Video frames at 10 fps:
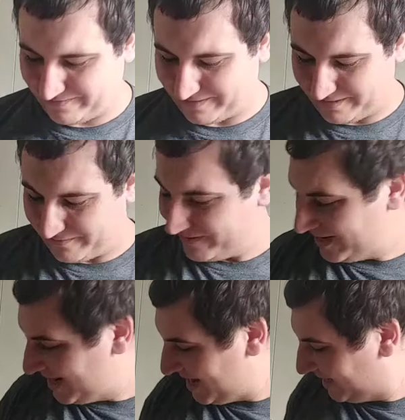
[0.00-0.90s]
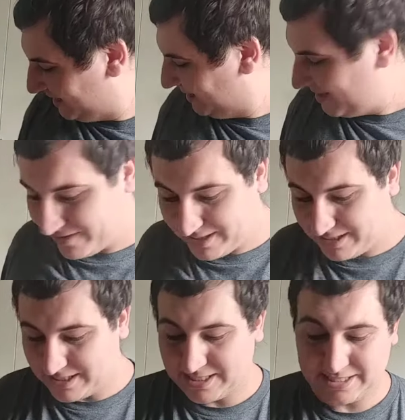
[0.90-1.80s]
for the Fanatic
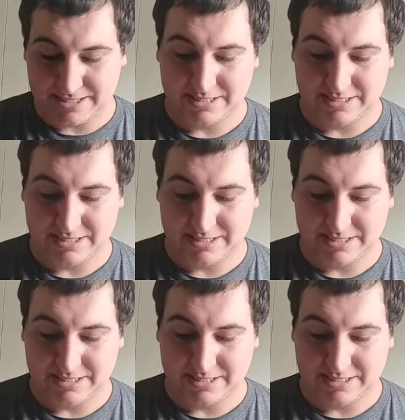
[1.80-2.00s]
lovers.